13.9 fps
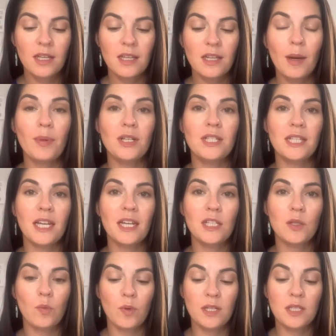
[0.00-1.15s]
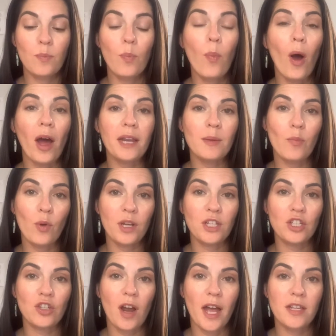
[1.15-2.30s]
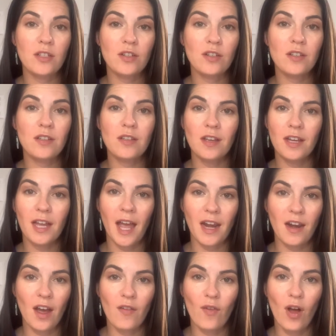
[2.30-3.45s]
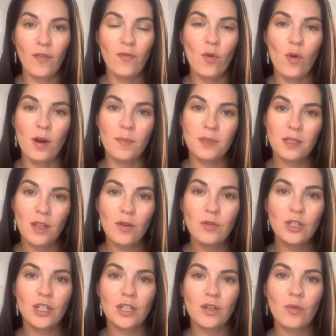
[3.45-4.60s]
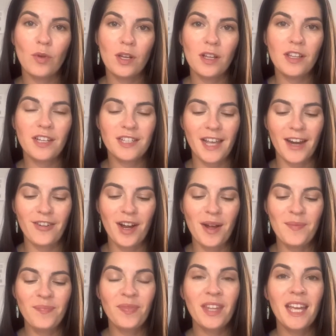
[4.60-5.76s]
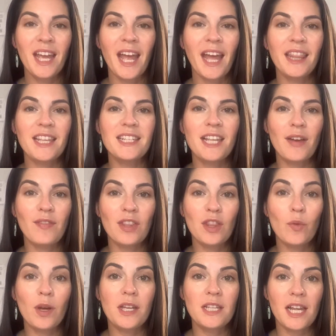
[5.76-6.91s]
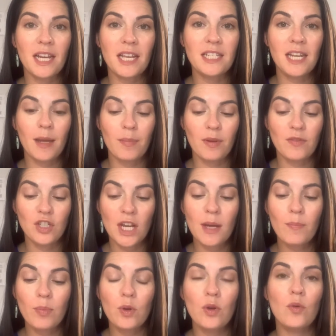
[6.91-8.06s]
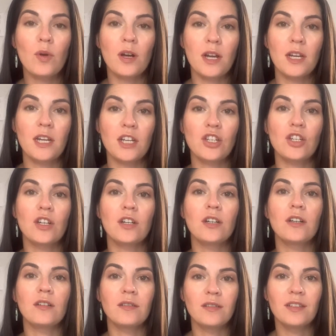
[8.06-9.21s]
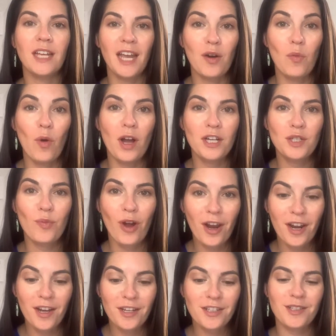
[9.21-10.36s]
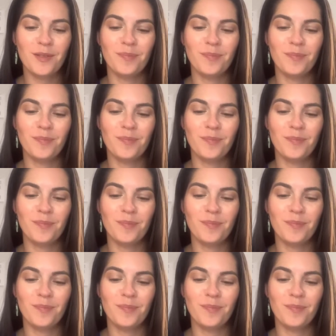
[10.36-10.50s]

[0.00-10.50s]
Number six was body moisturizers, again, of all forms, lotion, oil, etc. And the seventh was any type of shampoo or conditioner, hair wash products.